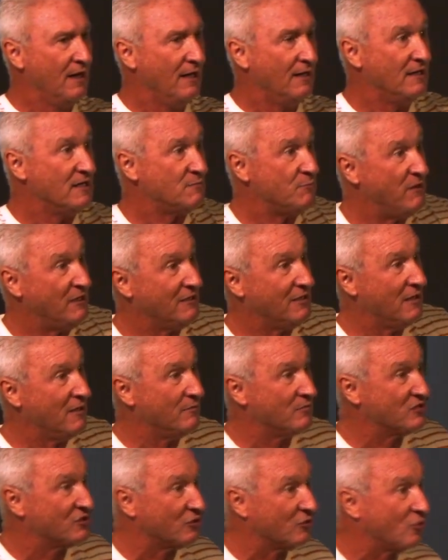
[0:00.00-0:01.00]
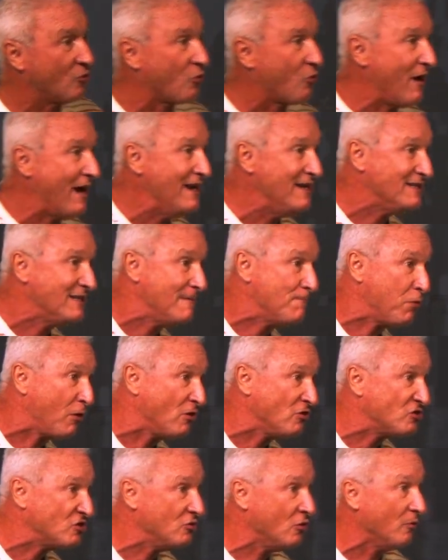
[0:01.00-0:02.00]
this becomes crazy
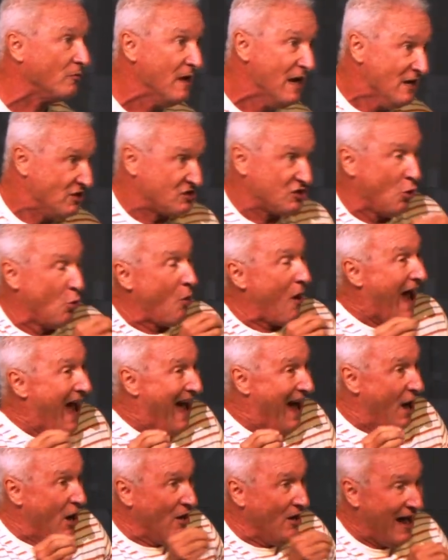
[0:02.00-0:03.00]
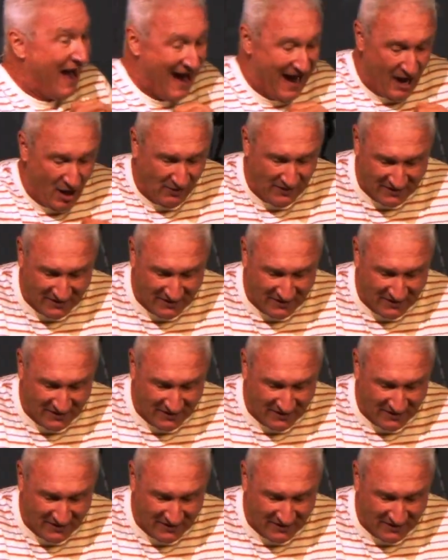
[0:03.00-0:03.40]
personal. So how